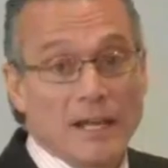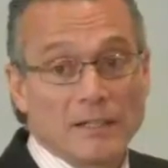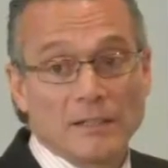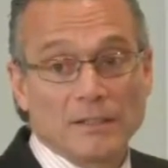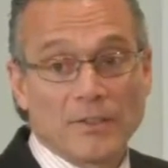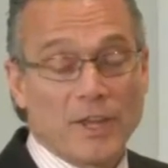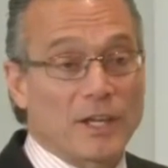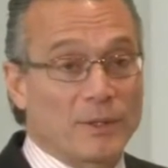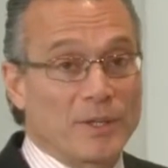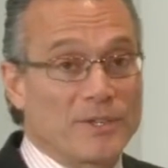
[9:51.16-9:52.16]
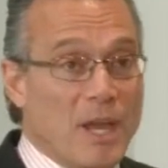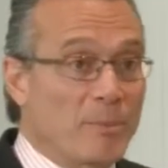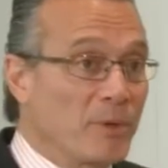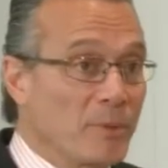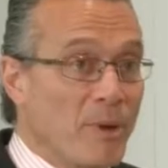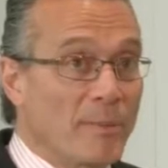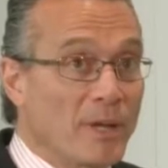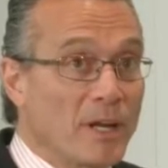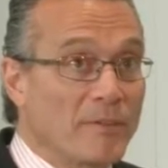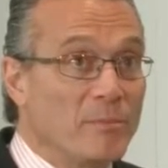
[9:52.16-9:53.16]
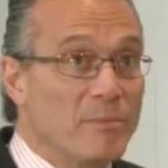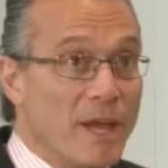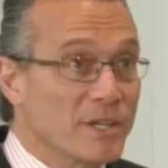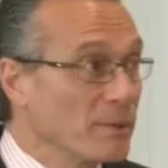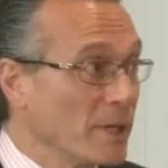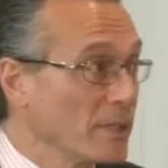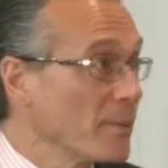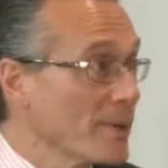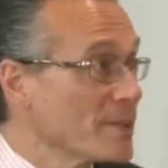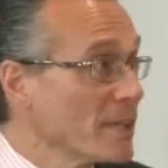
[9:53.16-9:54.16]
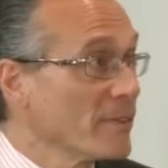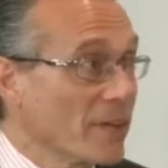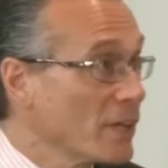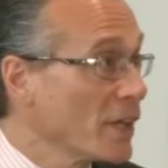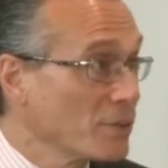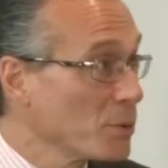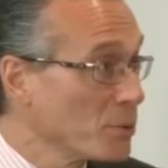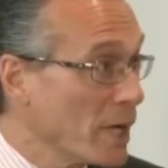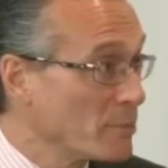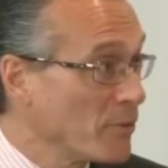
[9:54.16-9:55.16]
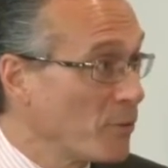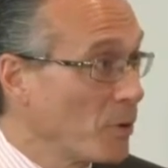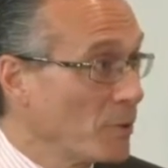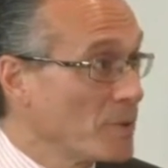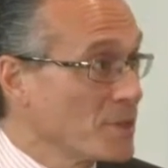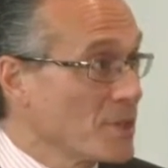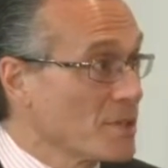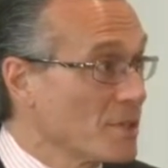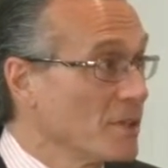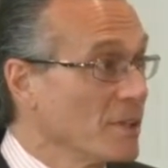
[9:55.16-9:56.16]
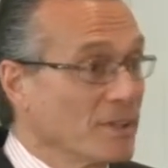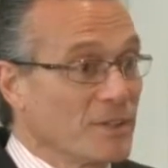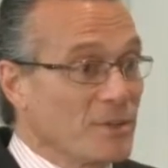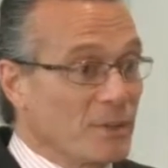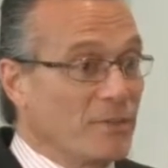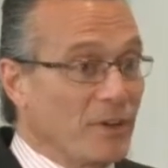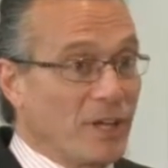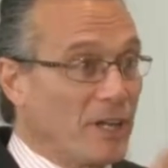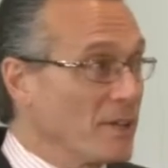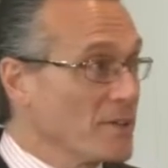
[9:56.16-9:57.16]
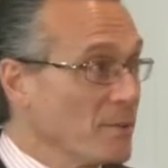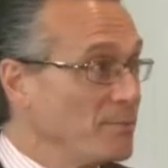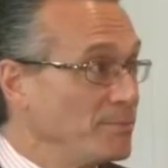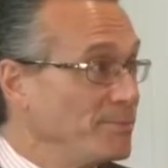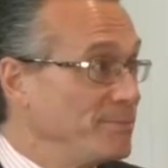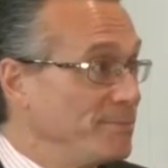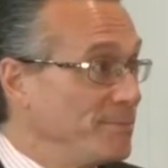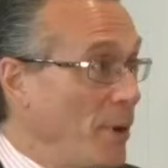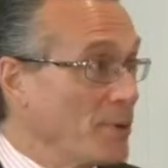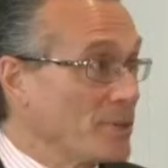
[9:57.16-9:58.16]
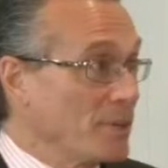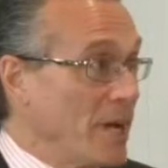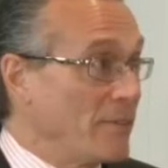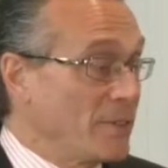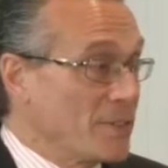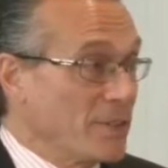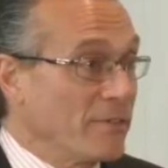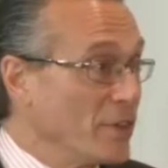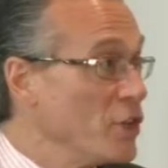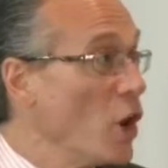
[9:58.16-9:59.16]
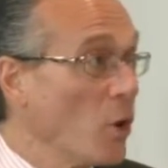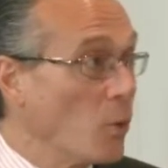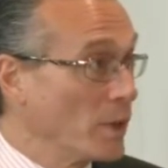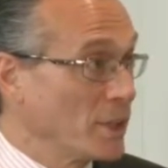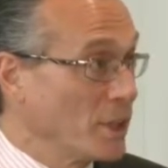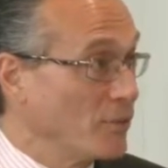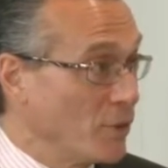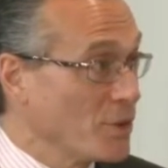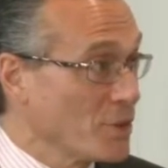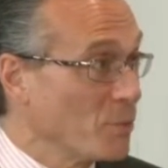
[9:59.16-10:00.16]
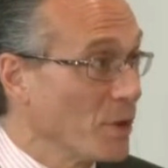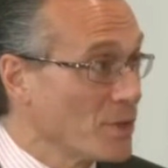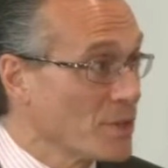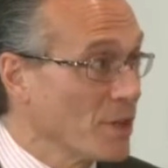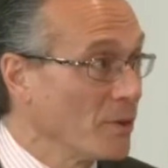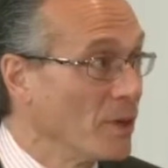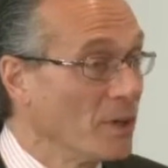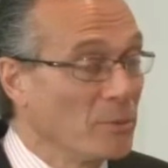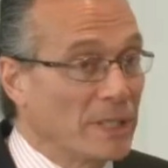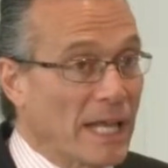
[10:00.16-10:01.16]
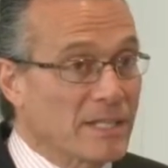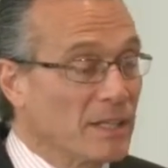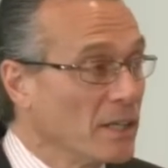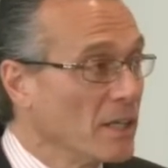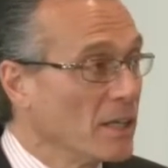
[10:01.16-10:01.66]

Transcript: that theater example, you're probably not even measuring. There wasn't even a click-through rate before. It was just sort of okay. There's a poster advert, so you don't even know what the conversion was. So, I mean, that's they were a, kind